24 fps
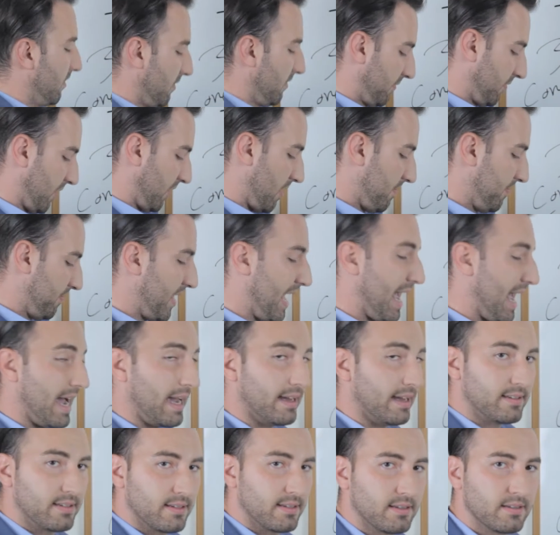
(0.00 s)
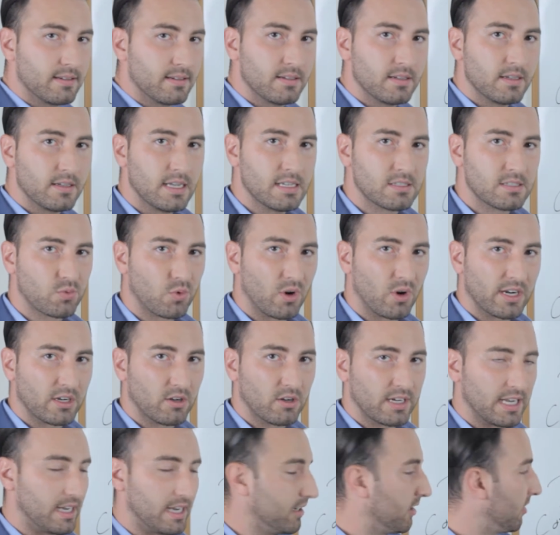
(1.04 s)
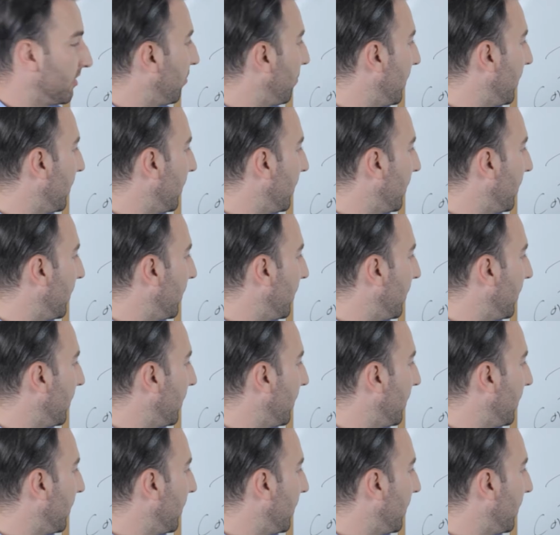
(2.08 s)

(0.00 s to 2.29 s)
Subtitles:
From that is where you'll get your